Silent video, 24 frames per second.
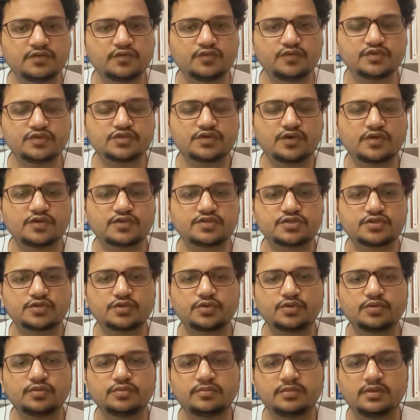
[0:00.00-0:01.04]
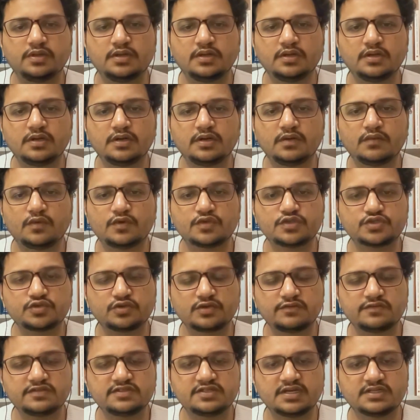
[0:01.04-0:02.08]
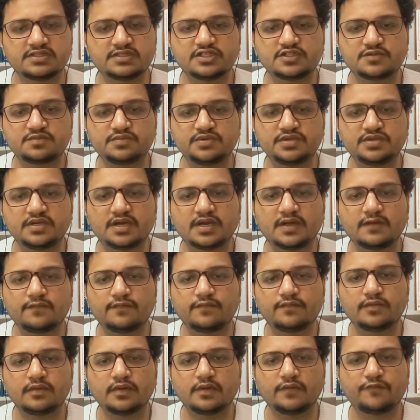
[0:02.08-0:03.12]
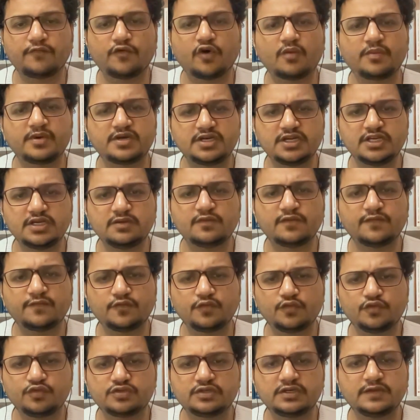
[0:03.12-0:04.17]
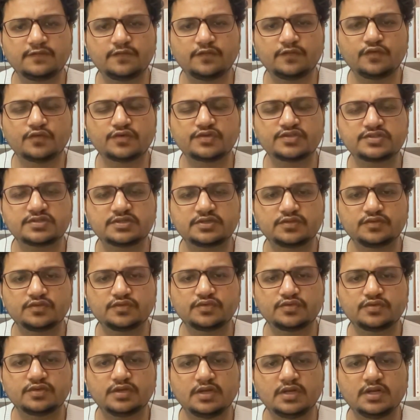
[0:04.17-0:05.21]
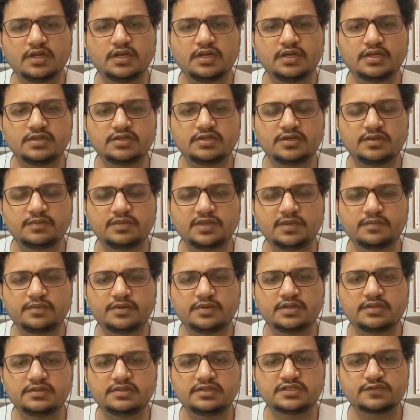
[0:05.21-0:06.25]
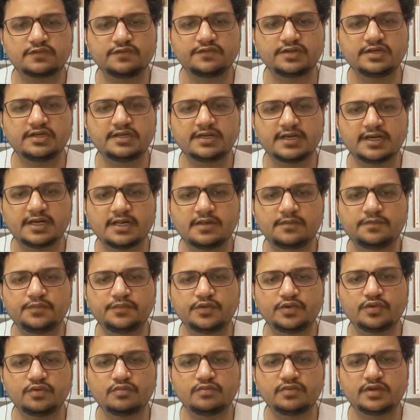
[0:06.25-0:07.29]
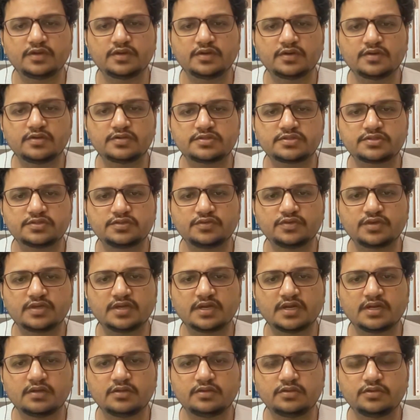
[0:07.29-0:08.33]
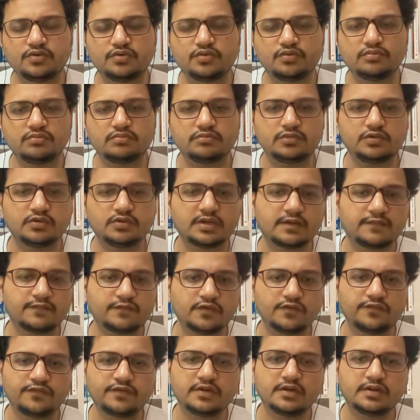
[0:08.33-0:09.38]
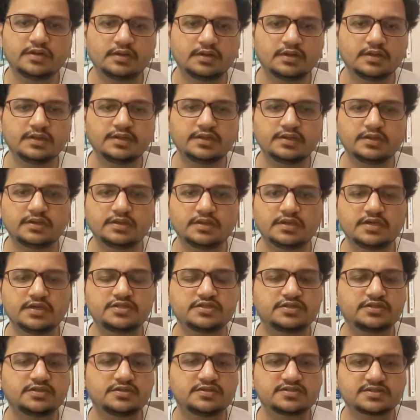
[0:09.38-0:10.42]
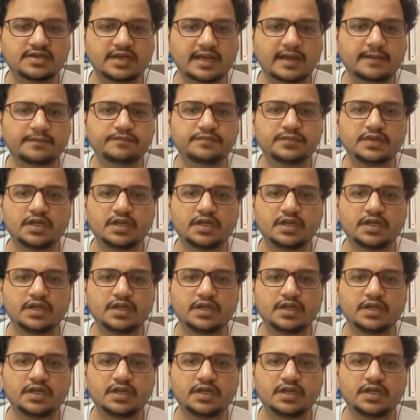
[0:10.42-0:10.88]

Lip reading: who is also wants to give CSSP, and form a team of 2 to 3 folks, 2 to 3 people. This will really help you, because you can fulfill each other's gap.